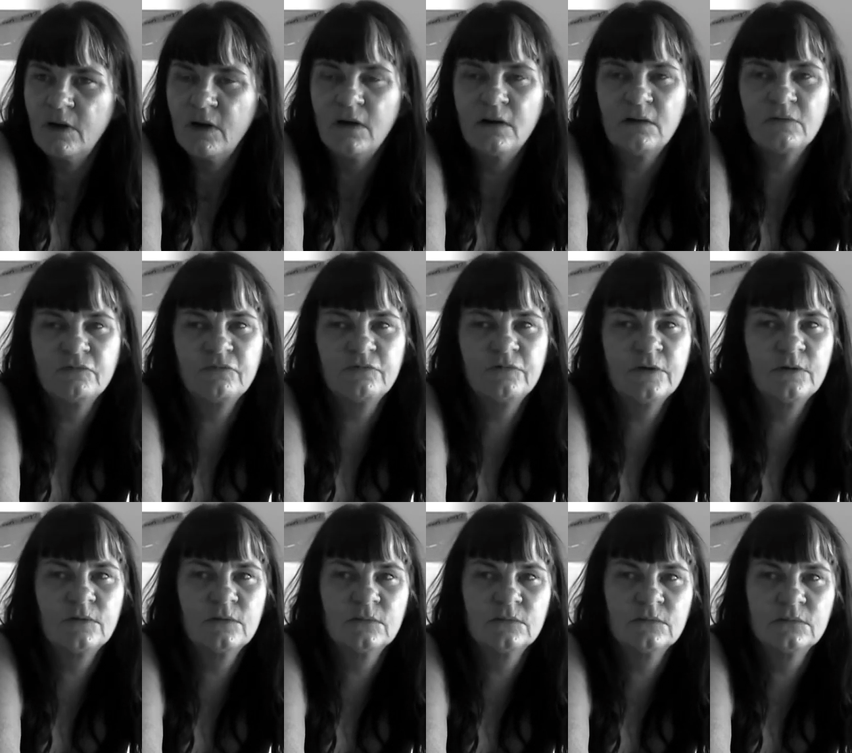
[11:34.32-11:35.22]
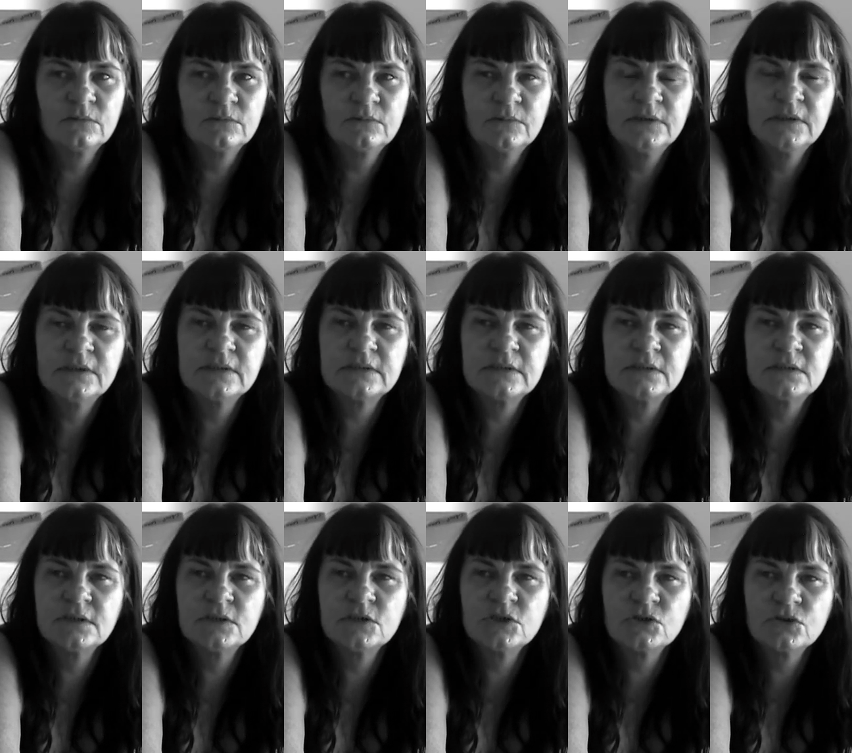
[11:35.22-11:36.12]
Oh, feral. We used to
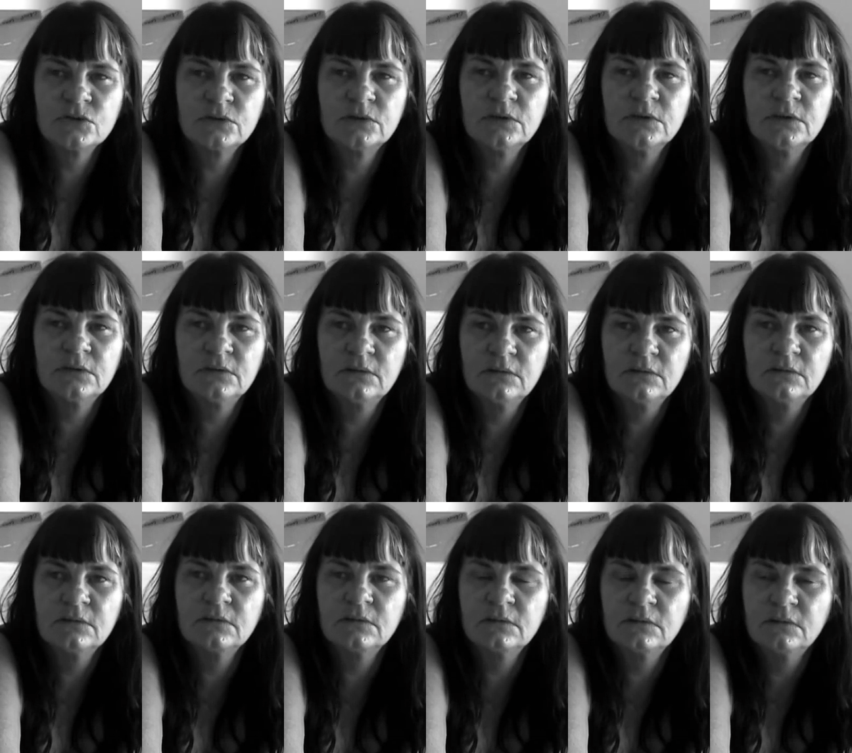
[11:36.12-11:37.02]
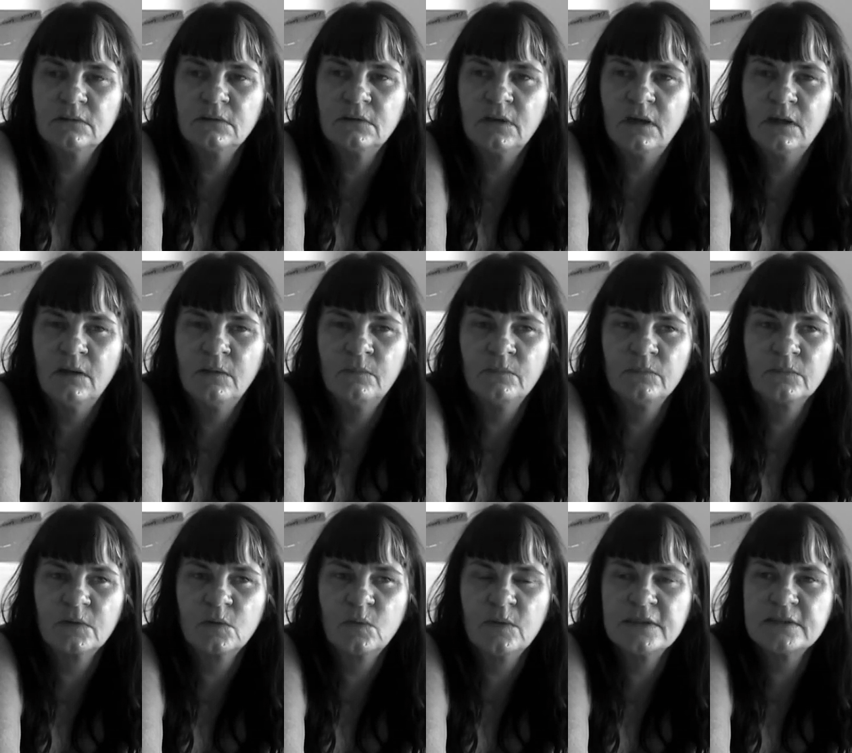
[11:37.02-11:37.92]
destroy the
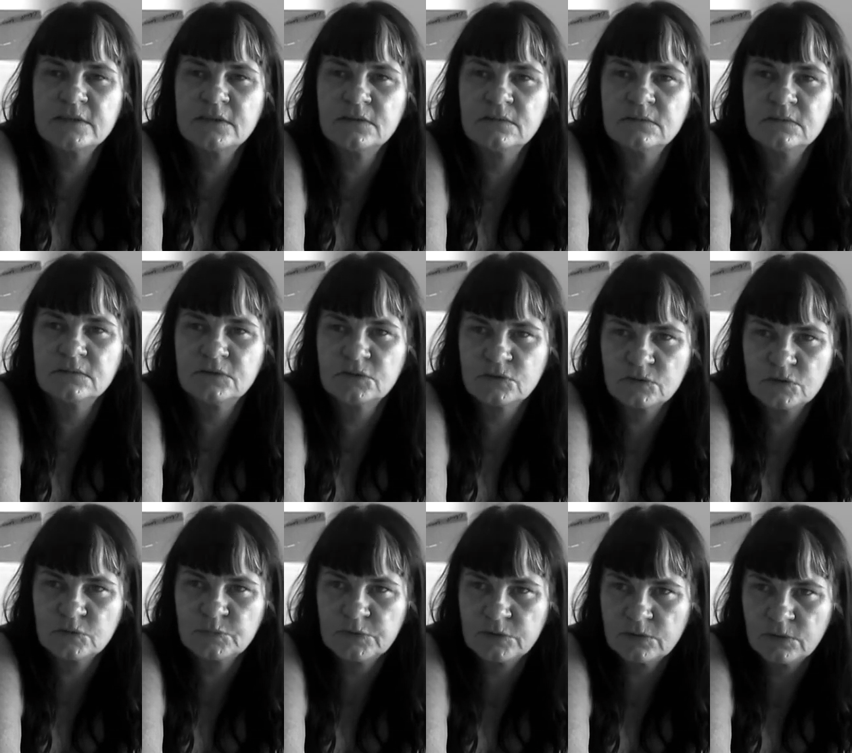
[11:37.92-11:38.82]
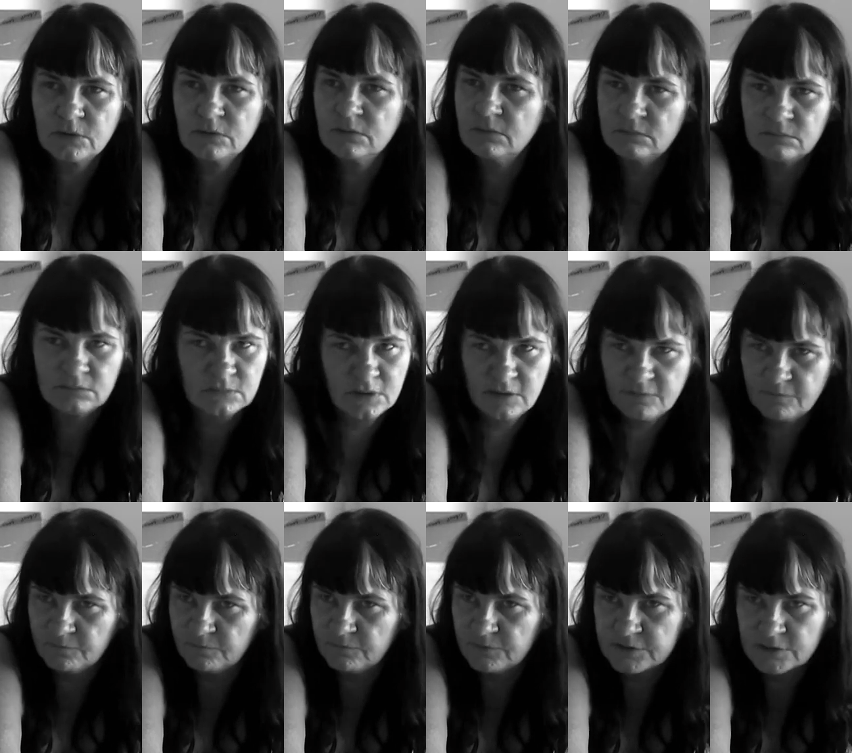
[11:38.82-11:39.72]
Queensland Tourist Bureau
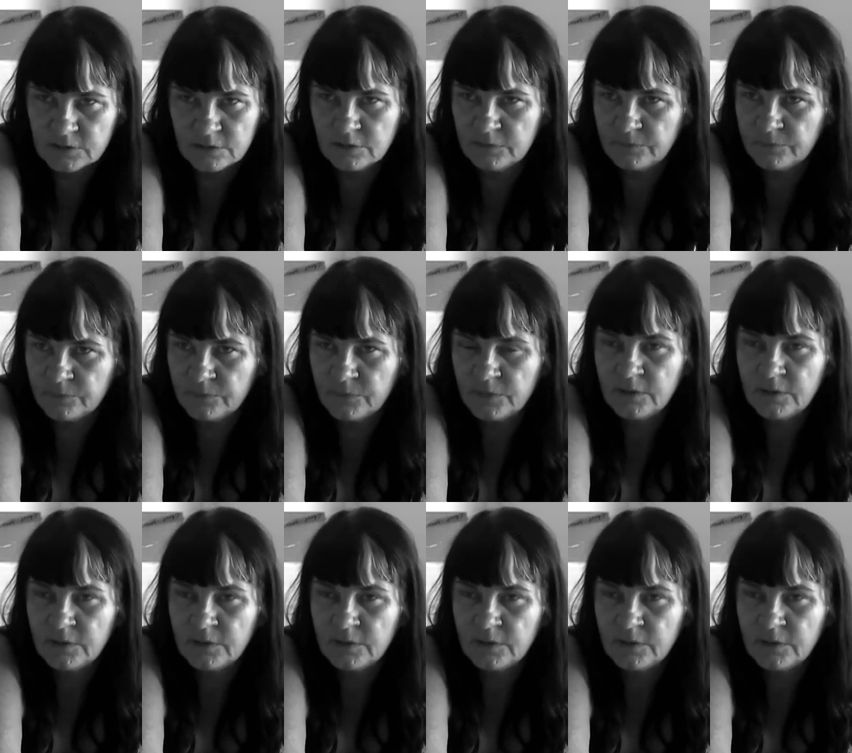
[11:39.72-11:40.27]
every time.